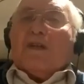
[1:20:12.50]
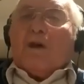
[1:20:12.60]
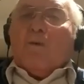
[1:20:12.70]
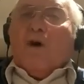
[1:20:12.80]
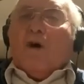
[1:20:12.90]

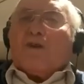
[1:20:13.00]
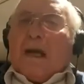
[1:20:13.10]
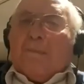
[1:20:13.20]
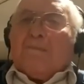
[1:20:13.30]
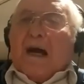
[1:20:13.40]
war, some
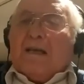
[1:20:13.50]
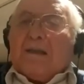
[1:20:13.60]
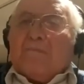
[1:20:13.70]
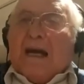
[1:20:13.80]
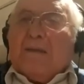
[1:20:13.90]
by
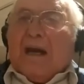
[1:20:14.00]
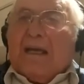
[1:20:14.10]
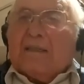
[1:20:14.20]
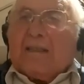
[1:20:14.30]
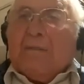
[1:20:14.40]

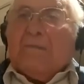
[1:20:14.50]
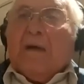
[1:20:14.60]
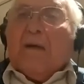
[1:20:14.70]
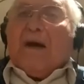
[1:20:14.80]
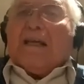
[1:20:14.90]

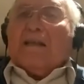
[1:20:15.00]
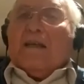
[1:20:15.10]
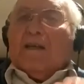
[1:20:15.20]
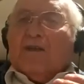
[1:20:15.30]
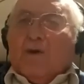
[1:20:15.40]
the
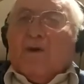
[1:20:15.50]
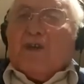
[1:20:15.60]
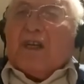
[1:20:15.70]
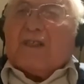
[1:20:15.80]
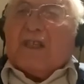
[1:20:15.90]
Jewish
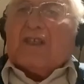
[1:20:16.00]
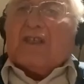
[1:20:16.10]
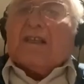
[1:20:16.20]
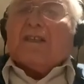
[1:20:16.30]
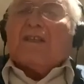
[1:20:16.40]
resistance,
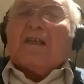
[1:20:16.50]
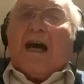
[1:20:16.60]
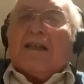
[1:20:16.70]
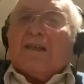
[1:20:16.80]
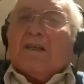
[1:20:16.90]
and
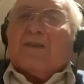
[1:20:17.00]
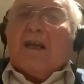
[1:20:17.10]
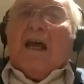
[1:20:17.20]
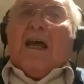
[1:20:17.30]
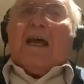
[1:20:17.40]
others,
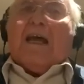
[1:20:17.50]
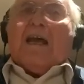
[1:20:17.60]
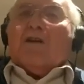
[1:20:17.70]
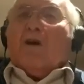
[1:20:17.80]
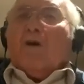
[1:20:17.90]

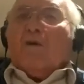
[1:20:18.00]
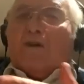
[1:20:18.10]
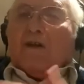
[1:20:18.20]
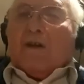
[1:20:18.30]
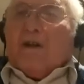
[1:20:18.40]

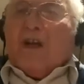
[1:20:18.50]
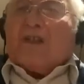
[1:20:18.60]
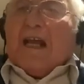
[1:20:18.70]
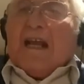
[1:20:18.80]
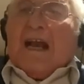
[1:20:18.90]
lost their
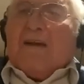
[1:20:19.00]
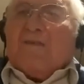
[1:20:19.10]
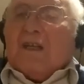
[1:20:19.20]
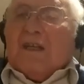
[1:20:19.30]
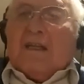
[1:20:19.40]
lives
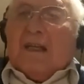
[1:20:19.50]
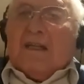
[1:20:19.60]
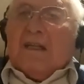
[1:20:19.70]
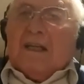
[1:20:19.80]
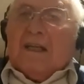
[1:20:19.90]

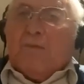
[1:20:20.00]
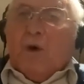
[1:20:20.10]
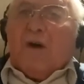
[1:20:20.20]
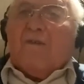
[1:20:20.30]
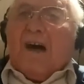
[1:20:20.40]
in
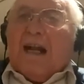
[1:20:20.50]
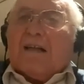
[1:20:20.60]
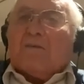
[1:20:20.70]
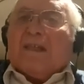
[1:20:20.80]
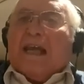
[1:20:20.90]
Buchenwald when
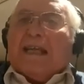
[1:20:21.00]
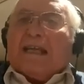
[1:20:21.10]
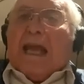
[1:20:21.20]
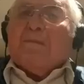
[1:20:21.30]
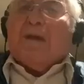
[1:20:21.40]
they came,
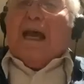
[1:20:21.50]
and